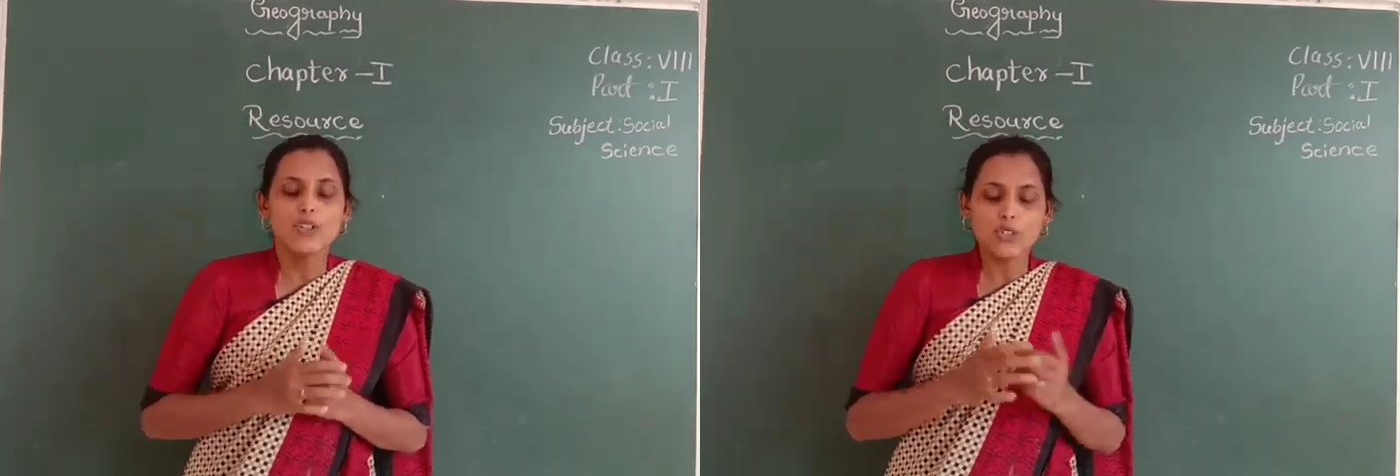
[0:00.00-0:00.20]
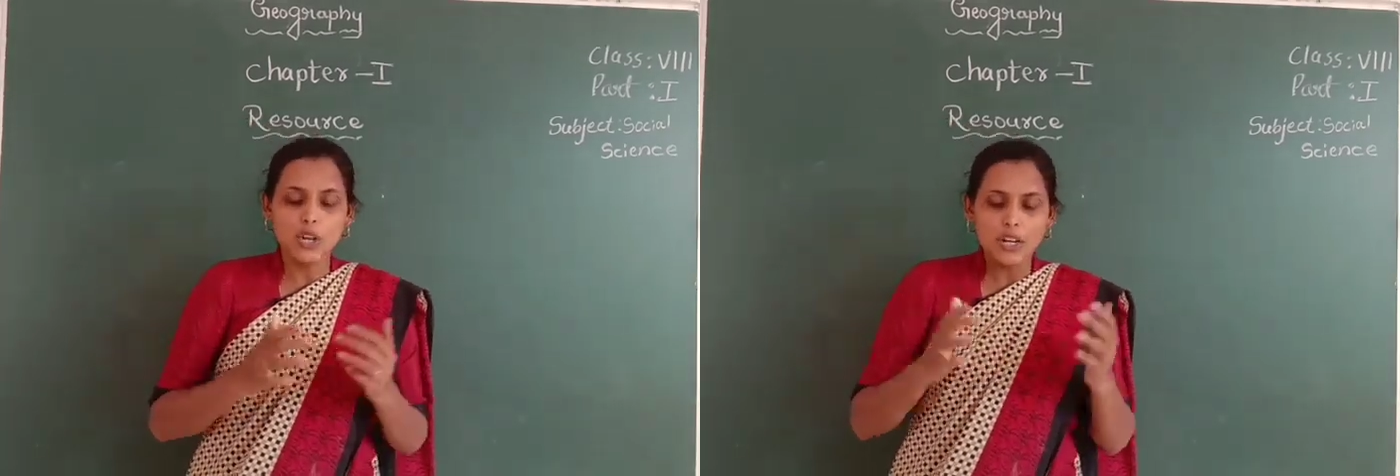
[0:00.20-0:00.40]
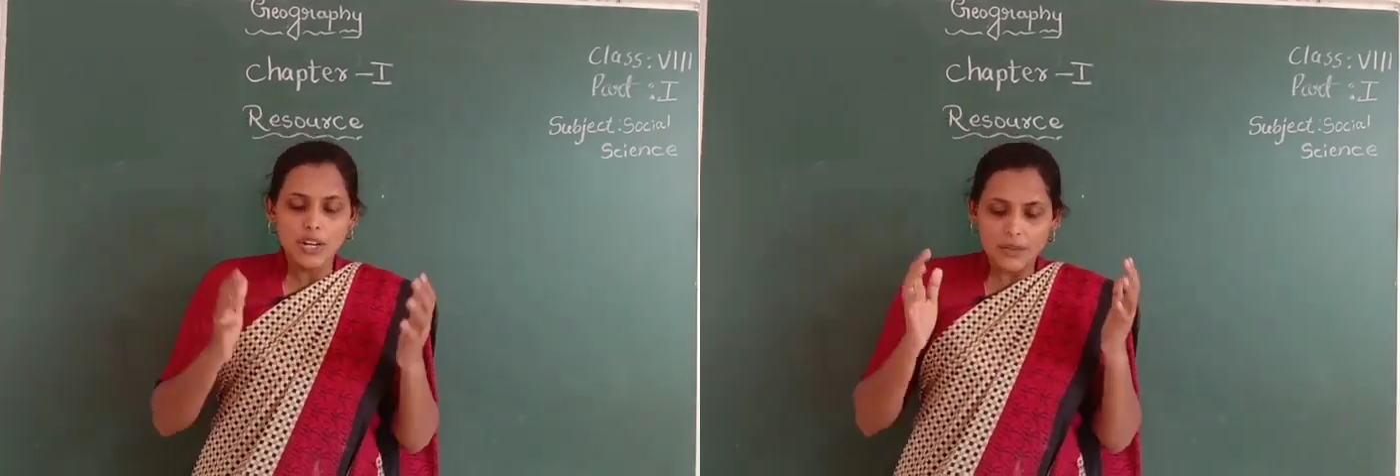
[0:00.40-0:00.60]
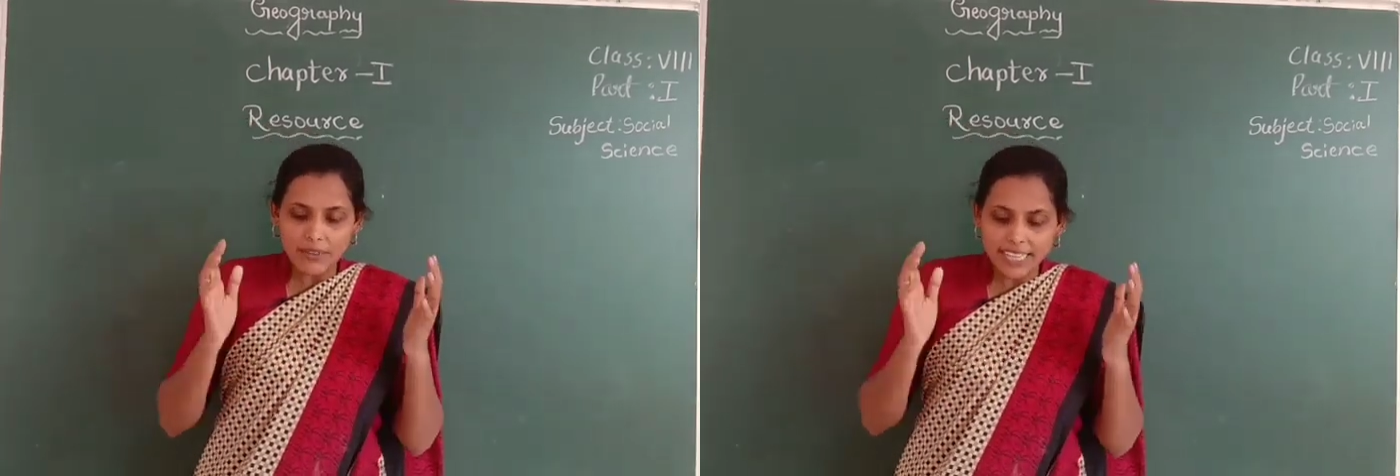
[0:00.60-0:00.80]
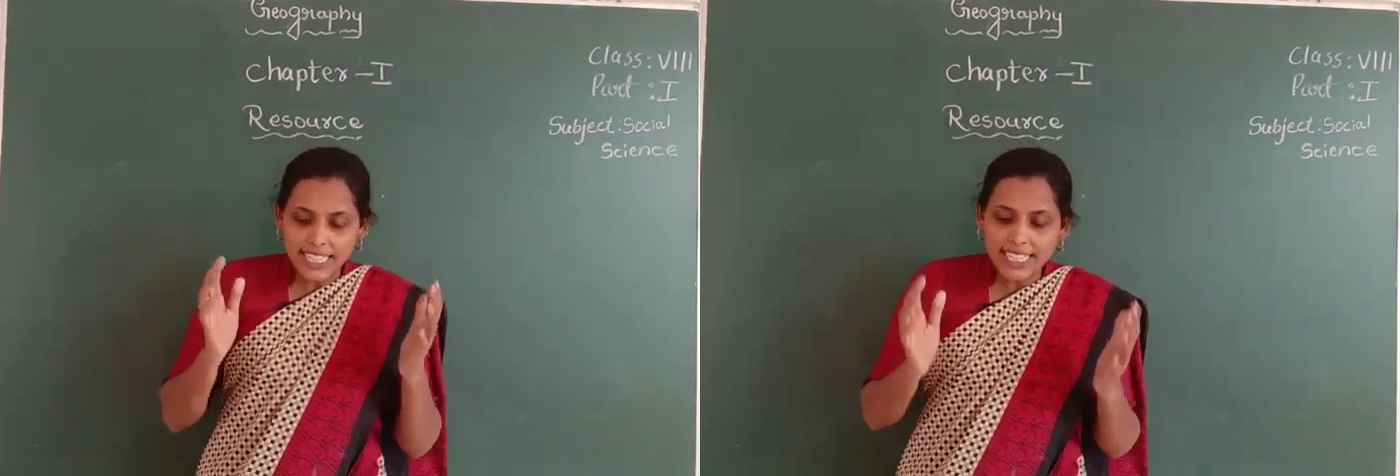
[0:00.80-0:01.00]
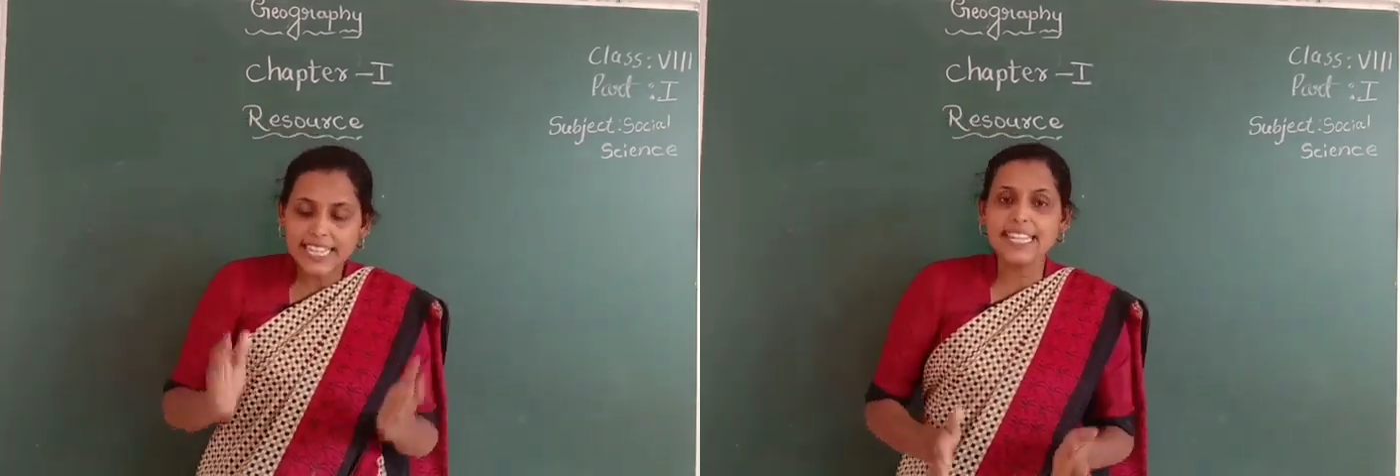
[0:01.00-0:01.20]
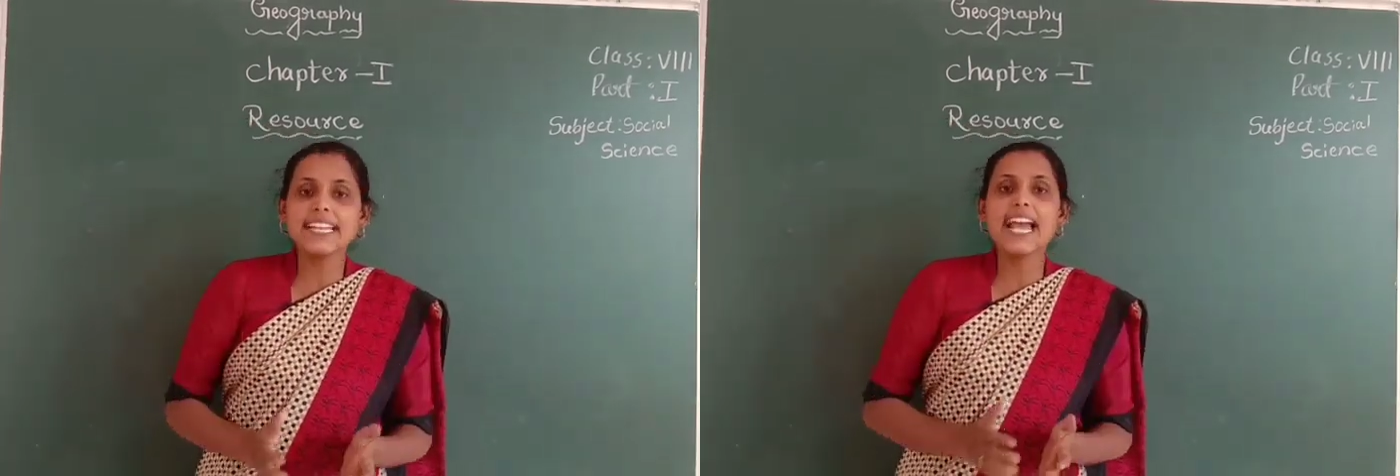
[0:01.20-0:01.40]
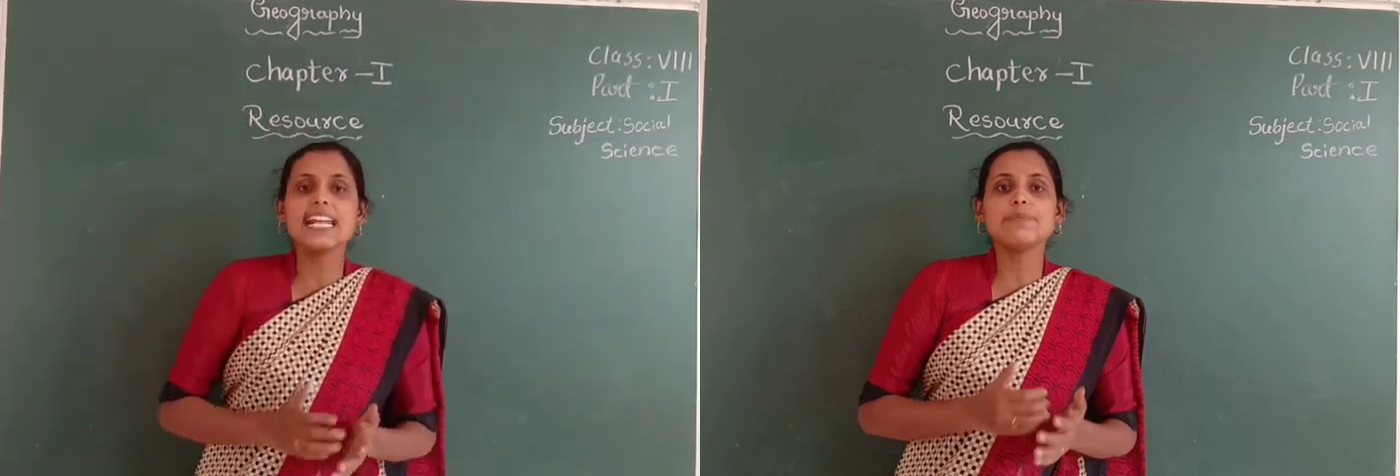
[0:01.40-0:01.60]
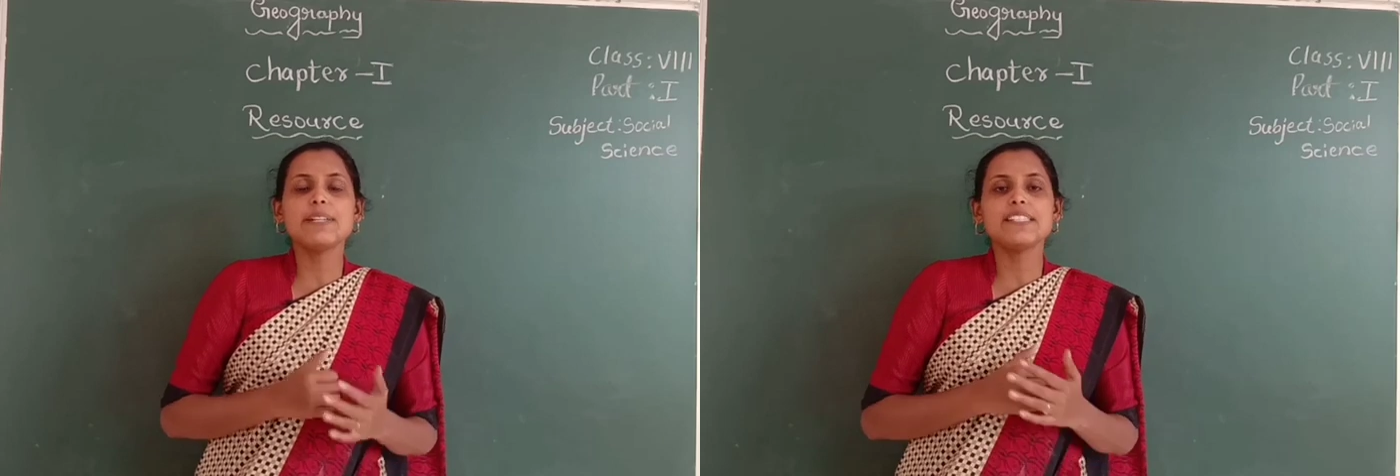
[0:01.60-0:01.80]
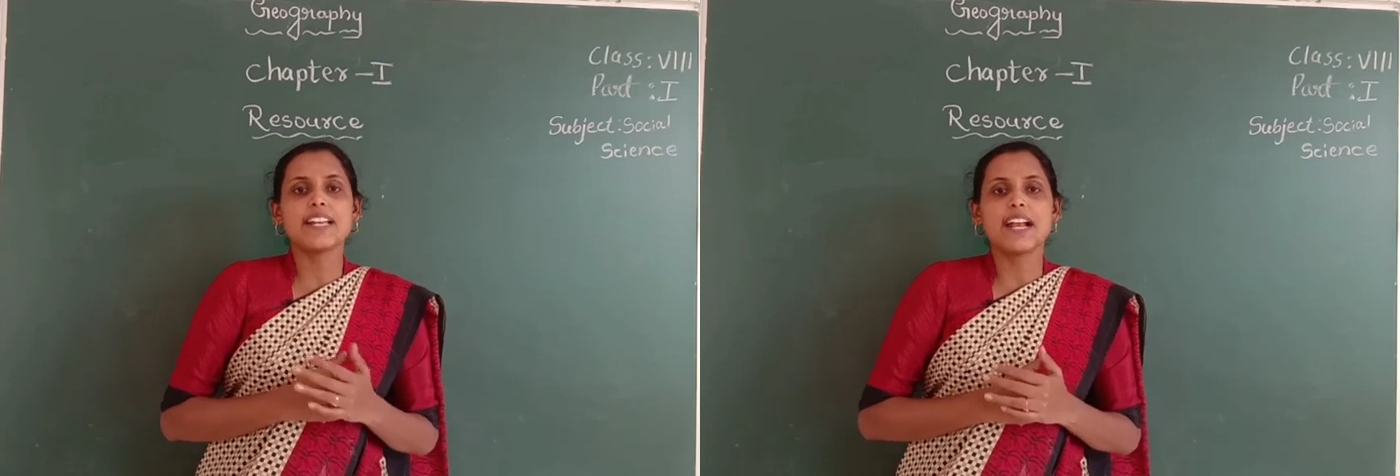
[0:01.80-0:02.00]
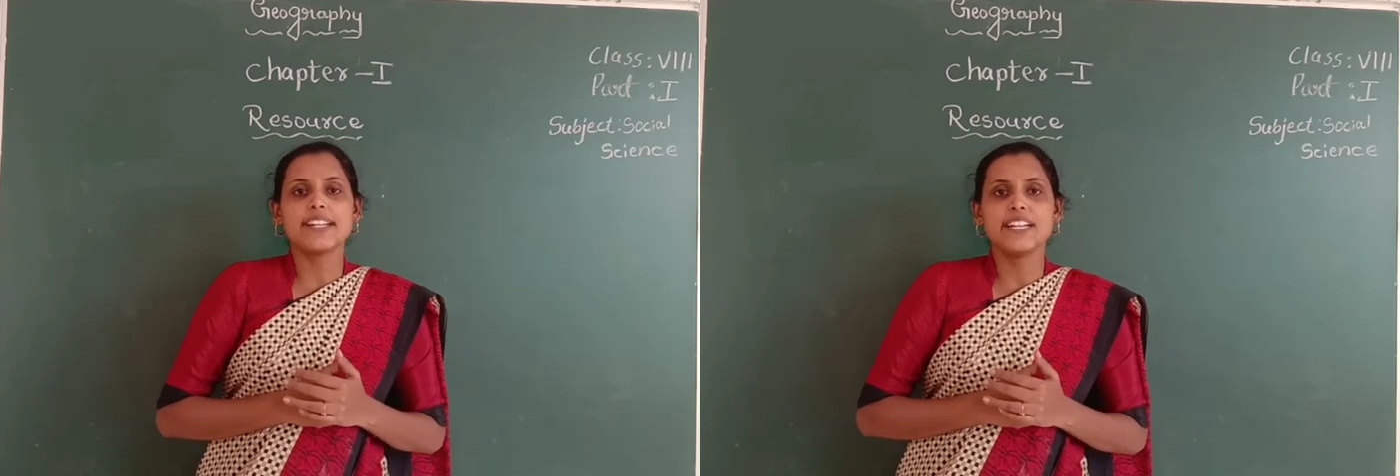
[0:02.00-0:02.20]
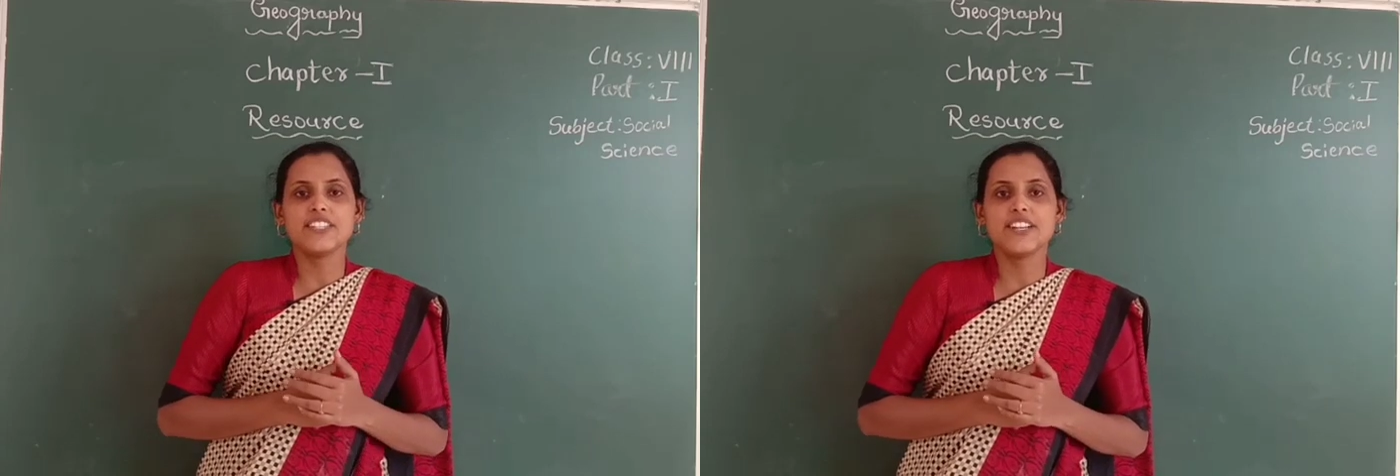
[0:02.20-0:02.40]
So when the cleaning has been started,